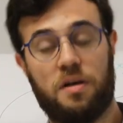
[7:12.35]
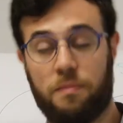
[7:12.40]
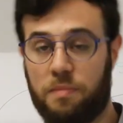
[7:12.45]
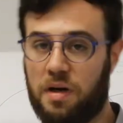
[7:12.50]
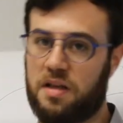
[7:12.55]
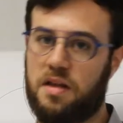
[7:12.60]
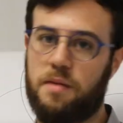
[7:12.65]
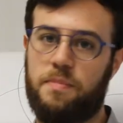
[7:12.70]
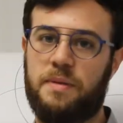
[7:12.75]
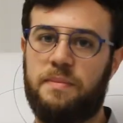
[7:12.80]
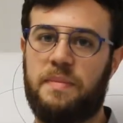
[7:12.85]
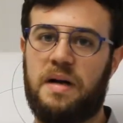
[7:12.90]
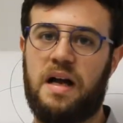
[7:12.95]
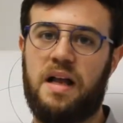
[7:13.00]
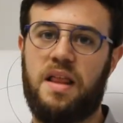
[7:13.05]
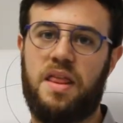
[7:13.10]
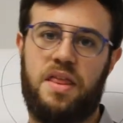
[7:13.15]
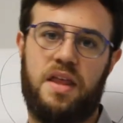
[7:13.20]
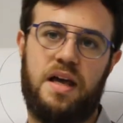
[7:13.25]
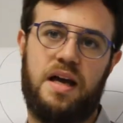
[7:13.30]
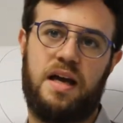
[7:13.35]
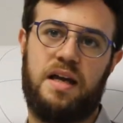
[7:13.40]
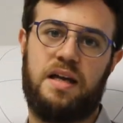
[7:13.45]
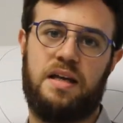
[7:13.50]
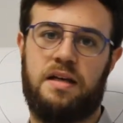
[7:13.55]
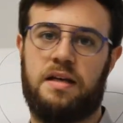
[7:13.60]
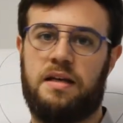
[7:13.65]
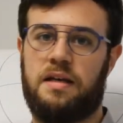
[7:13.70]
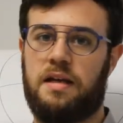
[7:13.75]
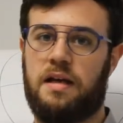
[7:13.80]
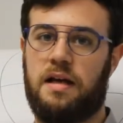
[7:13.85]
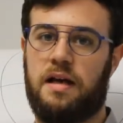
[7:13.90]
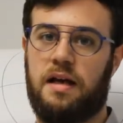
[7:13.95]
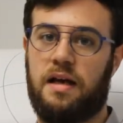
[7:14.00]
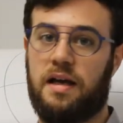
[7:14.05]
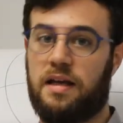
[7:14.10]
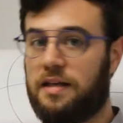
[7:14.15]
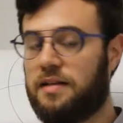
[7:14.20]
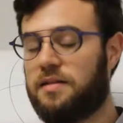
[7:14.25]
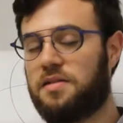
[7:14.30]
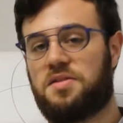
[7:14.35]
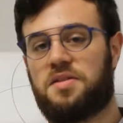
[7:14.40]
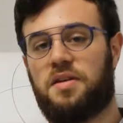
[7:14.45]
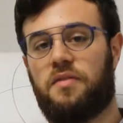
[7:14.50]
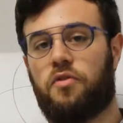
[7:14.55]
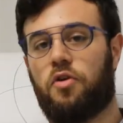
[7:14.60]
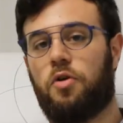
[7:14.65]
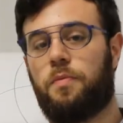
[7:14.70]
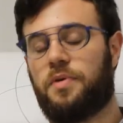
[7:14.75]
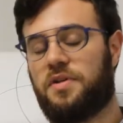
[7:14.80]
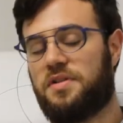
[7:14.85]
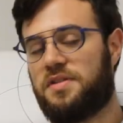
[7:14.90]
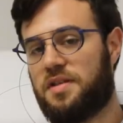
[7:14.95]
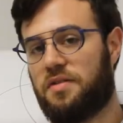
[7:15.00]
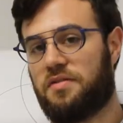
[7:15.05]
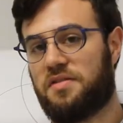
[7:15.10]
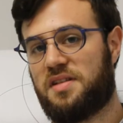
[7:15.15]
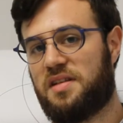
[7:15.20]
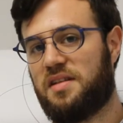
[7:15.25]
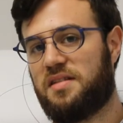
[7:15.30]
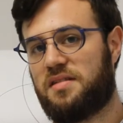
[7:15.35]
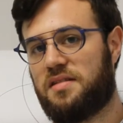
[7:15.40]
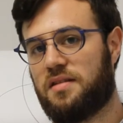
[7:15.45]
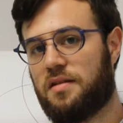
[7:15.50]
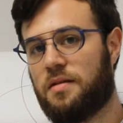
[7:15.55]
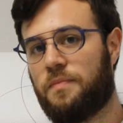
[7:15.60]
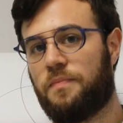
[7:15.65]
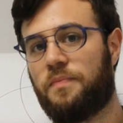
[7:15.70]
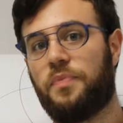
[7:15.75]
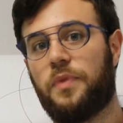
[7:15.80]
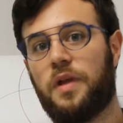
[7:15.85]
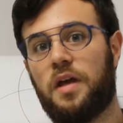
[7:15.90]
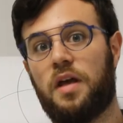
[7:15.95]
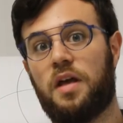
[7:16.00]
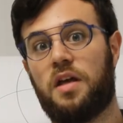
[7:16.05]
But keep in mind that in an Industry 4.0 system,